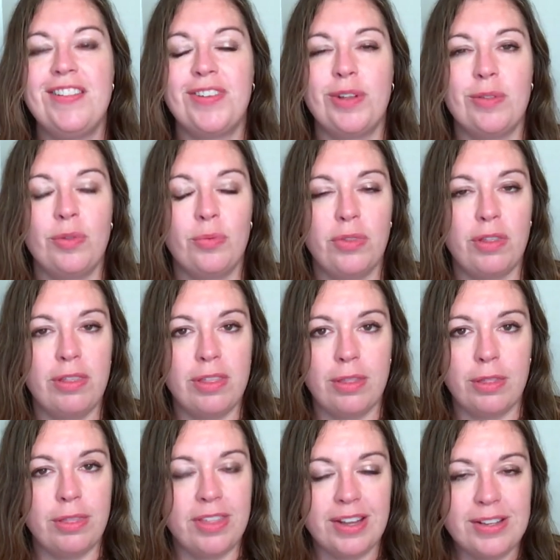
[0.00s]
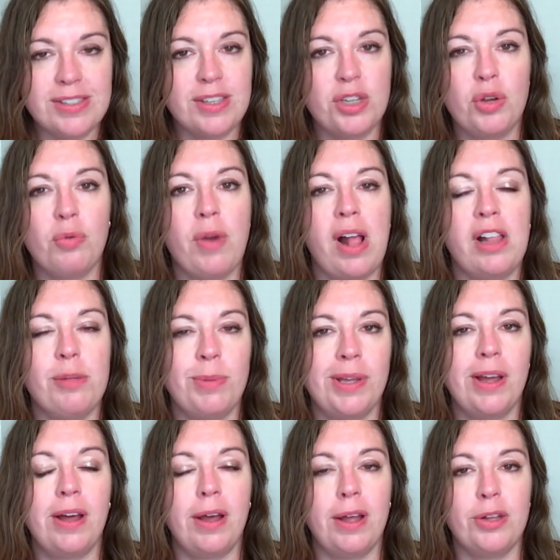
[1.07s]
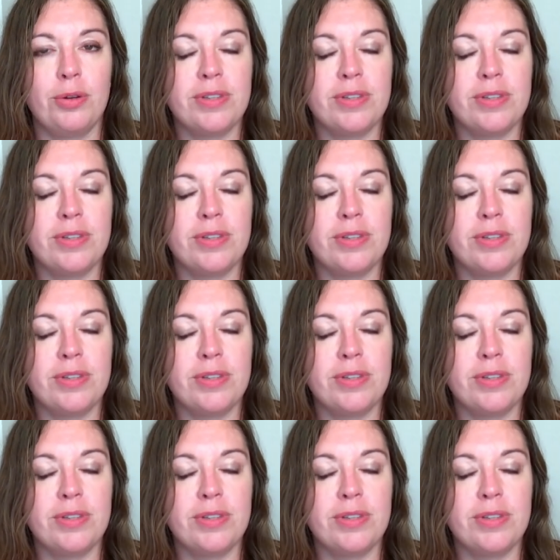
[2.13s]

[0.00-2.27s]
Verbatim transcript: you know, the, the things that you rally behind,